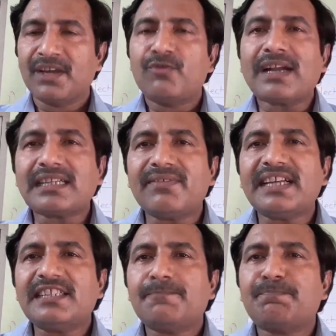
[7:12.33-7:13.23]

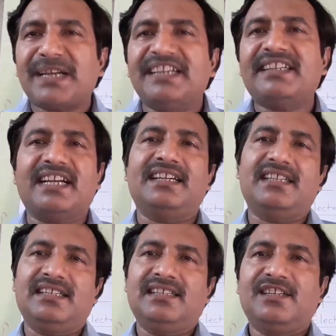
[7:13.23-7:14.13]
Whatever is
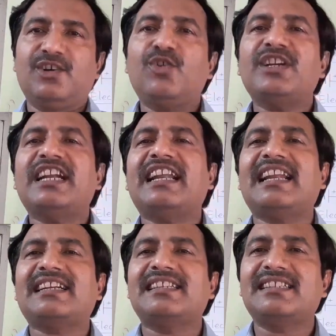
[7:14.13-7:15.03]
printed on an
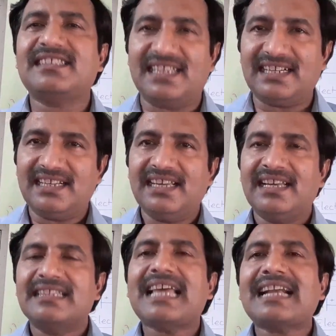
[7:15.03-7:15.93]
electric cell,
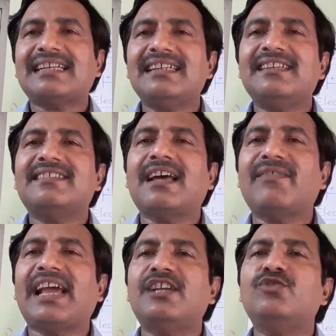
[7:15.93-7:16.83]
that is the
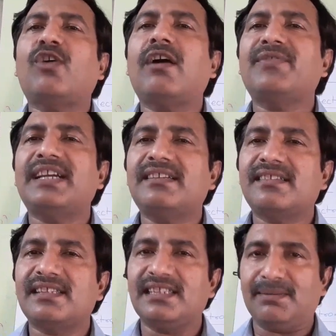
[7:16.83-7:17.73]
value of
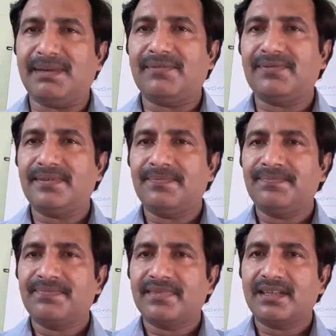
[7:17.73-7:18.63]
its EMF.
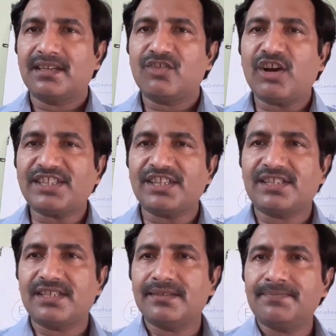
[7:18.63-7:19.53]
Got
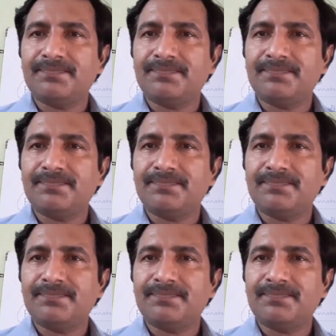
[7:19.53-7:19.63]
it?